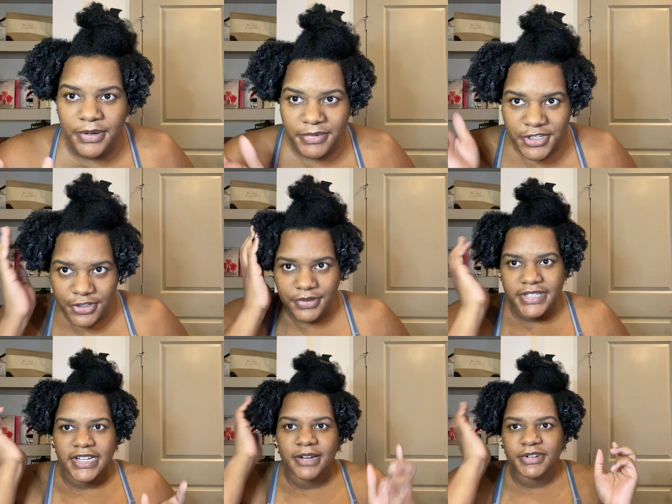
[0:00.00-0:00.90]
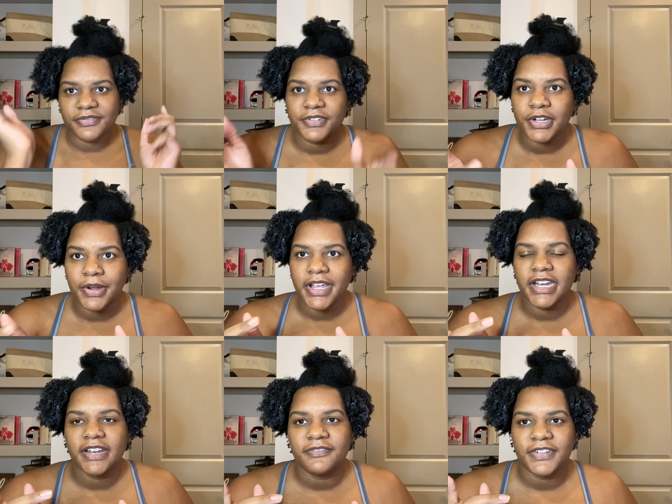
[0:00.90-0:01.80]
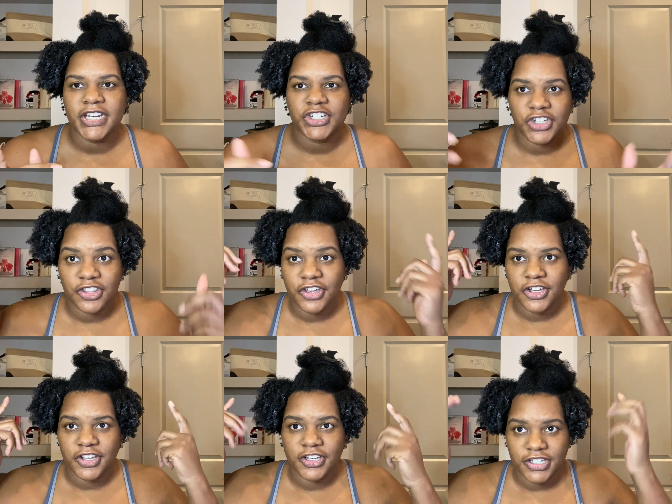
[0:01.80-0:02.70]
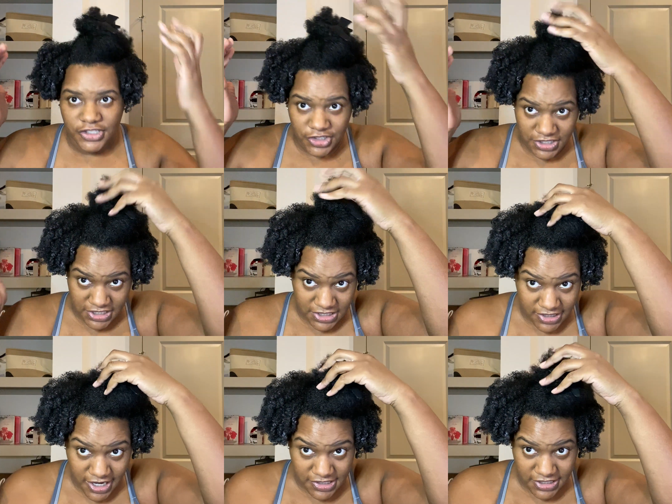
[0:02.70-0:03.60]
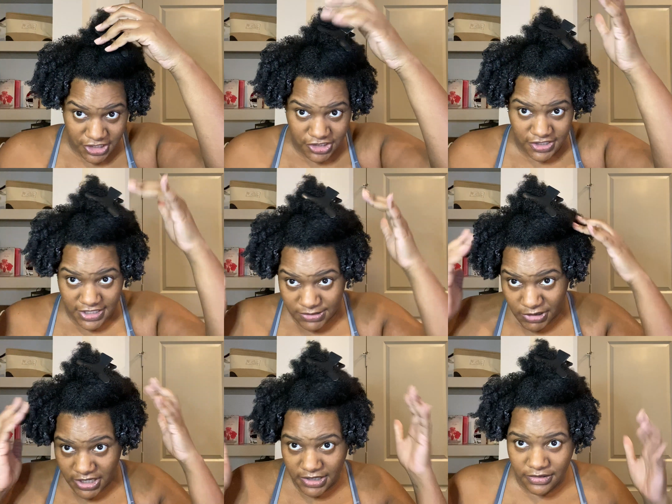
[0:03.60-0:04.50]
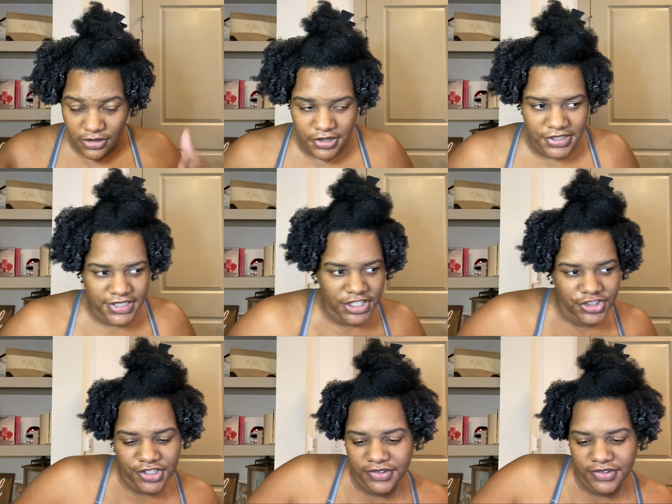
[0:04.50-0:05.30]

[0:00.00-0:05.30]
gonna do is I'm gonna go ahead and finish just this last section. It's my longest section of